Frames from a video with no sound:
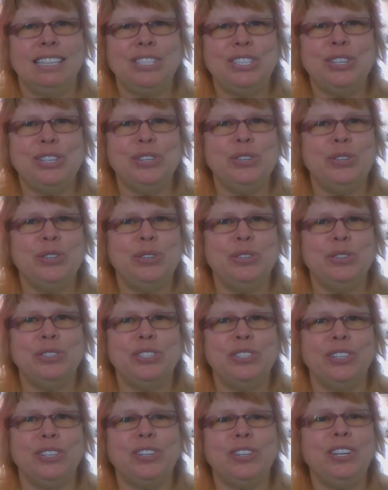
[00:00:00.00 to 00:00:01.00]
to
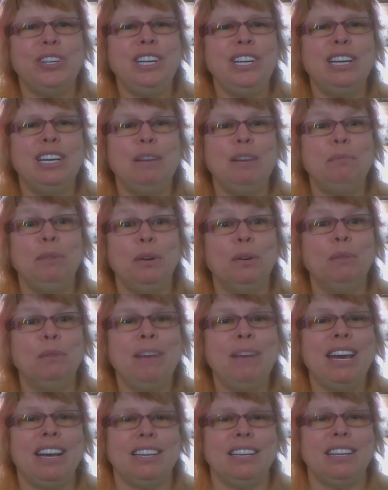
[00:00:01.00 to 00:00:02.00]
clean up your
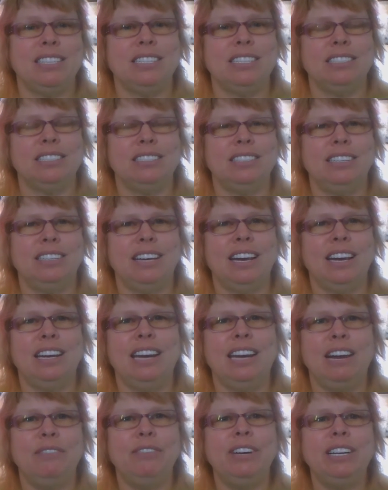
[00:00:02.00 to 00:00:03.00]
mess. And
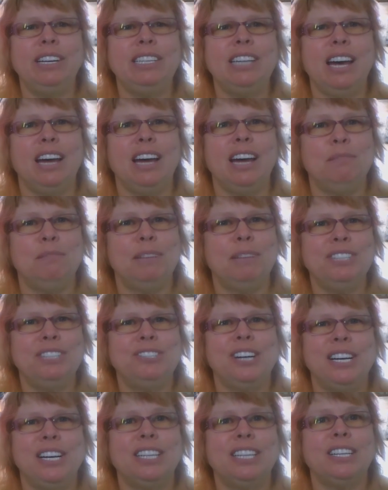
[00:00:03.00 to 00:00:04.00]
every time they
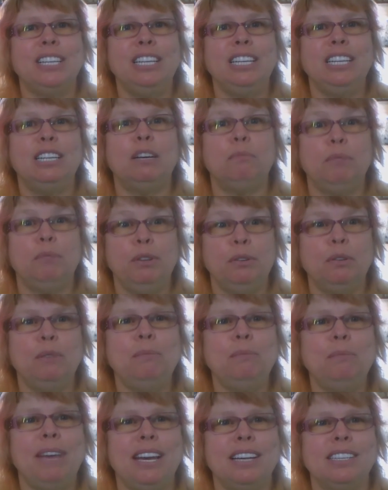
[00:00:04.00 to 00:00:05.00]
tried to clean up your
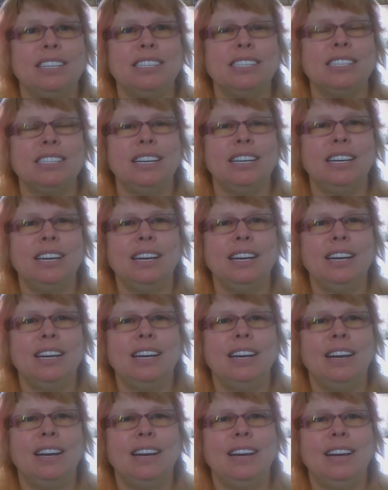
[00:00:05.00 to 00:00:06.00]
mess,
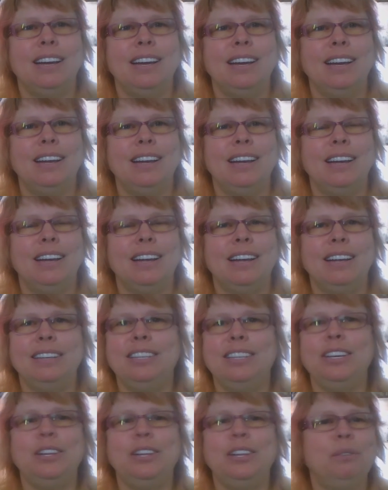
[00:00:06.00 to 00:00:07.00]

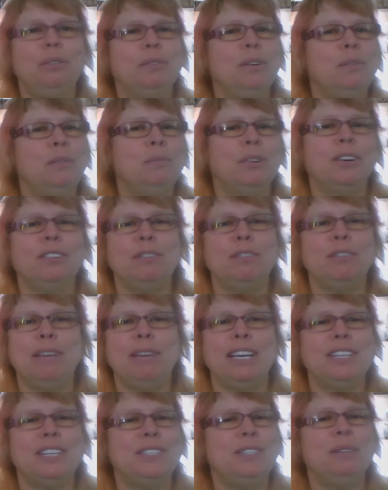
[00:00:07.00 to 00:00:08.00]
you threw more of a
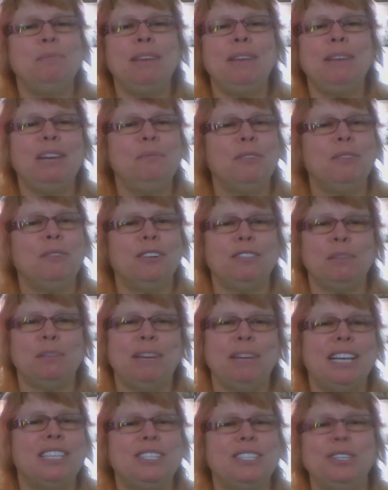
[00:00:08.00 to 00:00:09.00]
mess. You made more of a
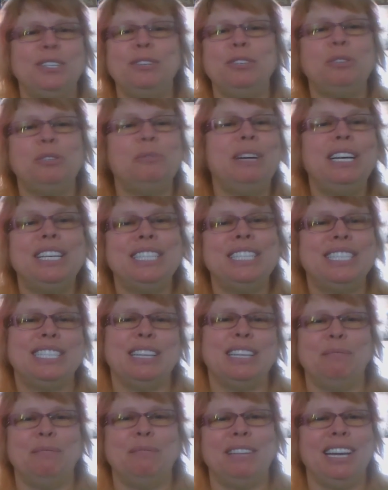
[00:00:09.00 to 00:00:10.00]
mess. You tweeted
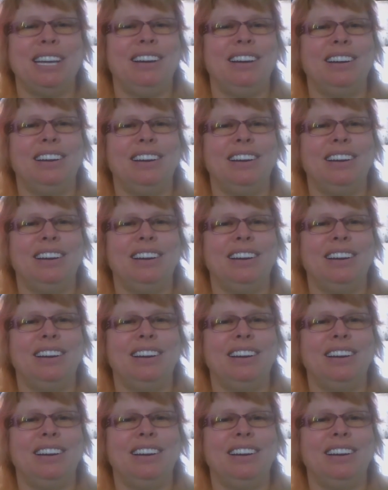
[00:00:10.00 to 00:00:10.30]
something.